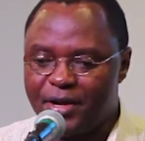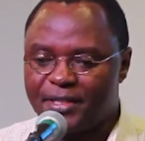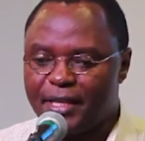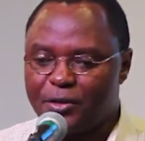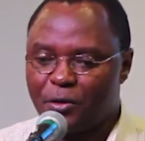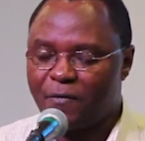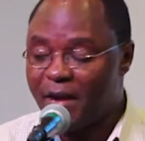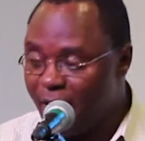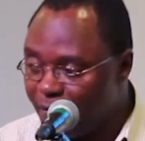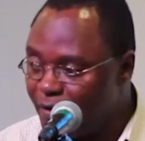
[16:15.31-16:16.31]
presence
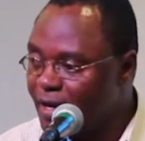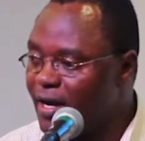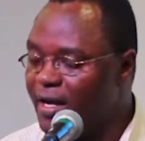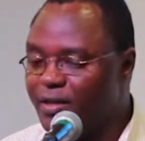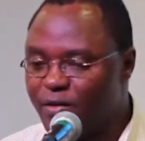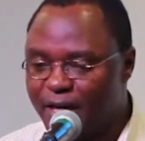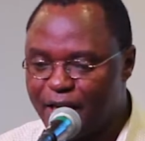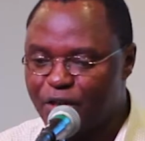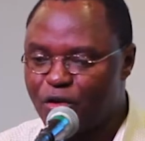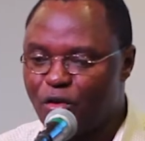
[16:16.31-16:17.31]
of Africa,
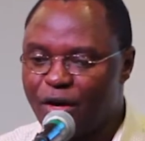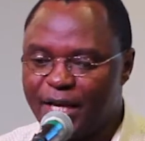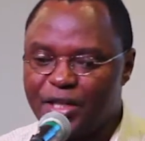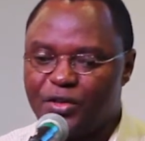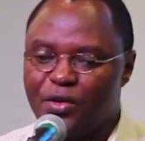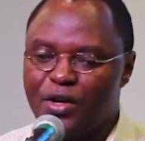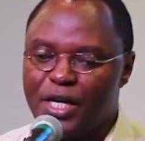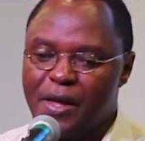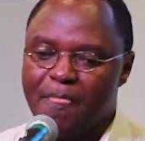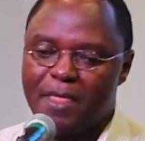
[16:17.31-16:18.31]
traditional
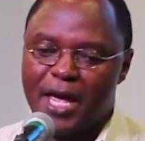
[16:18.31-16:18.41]
religion,